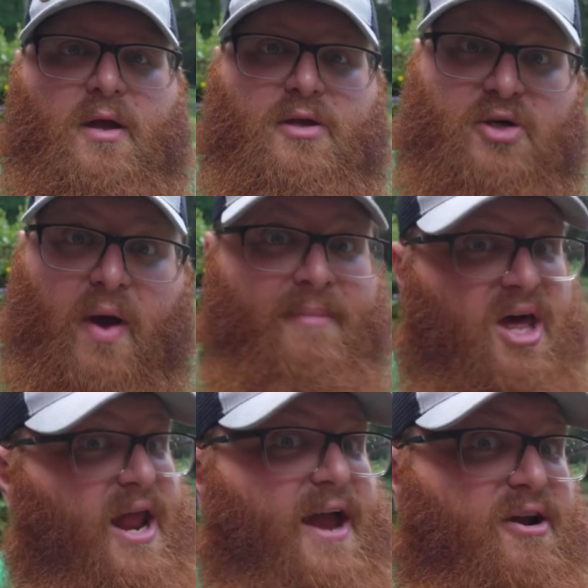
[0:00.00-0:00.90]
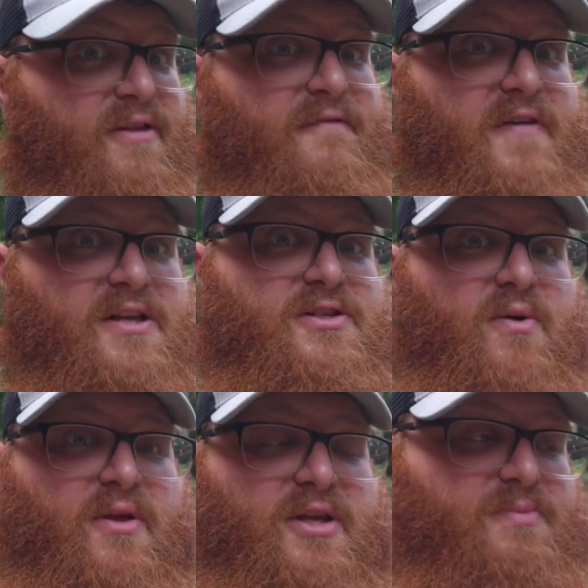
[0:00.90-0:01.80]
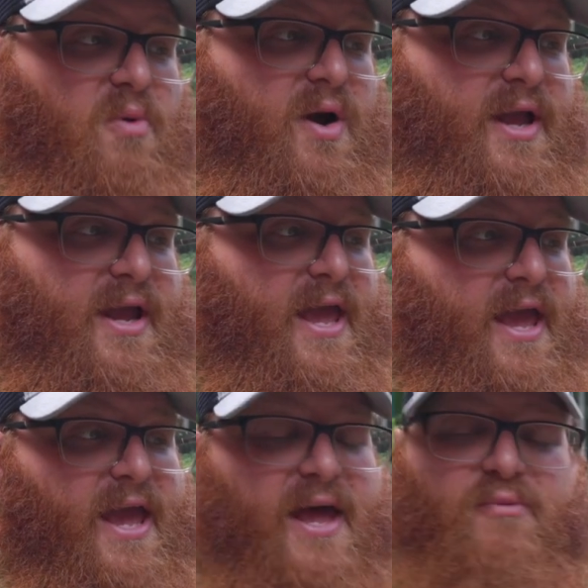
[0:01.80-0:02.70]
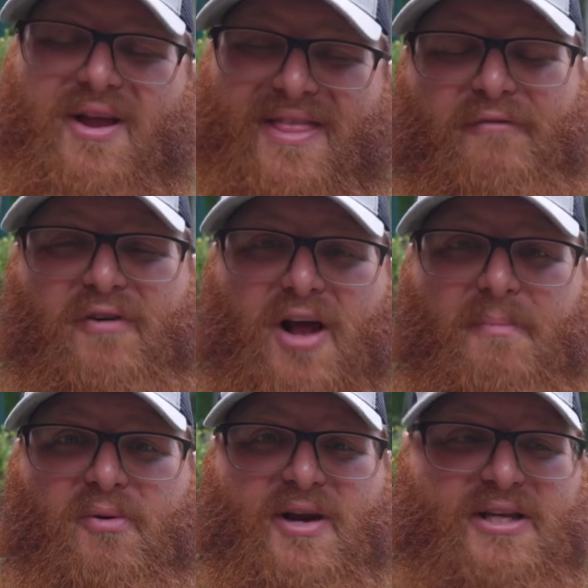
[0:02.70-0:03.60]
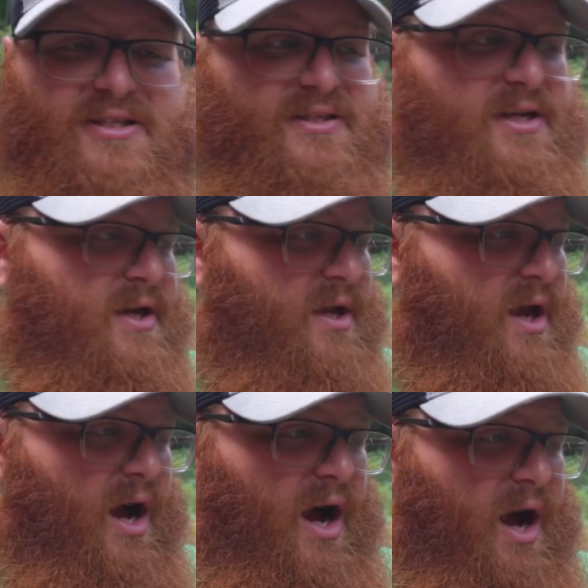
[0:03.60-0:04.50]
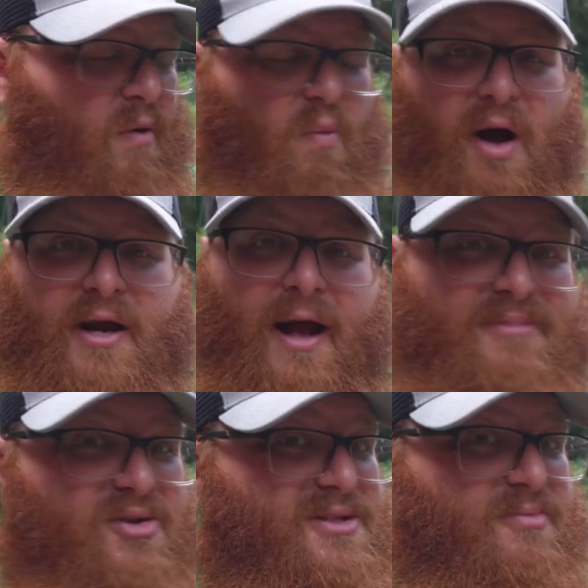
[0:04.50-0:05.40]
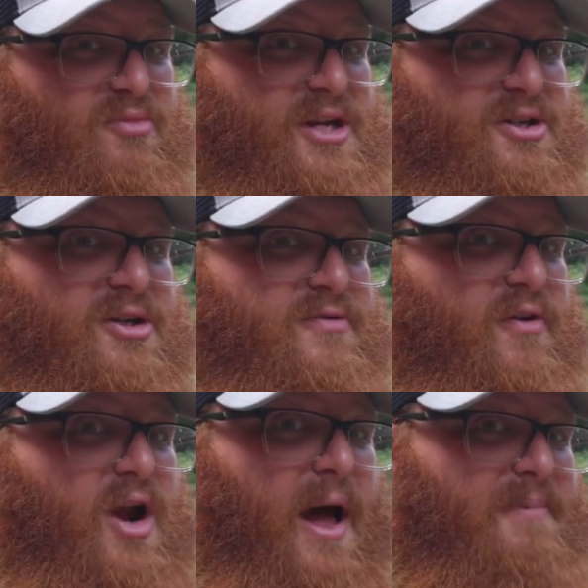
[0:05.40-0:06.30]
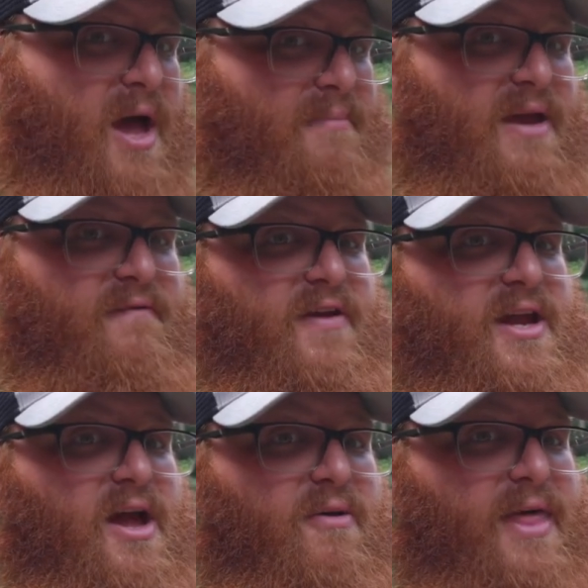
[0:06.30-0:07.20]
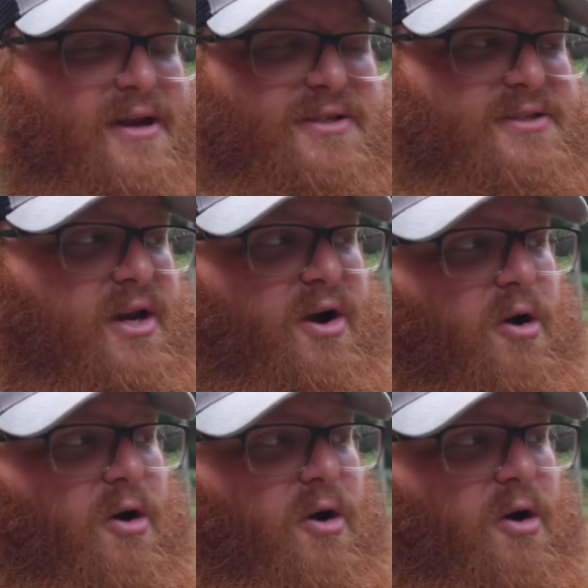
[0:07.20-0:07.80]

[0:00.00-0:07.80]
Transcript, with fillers: So Emma and I are in the feed store this morning, and we're in there for a couple reasons. One, I'm doing some research for an upcoming video that is gonna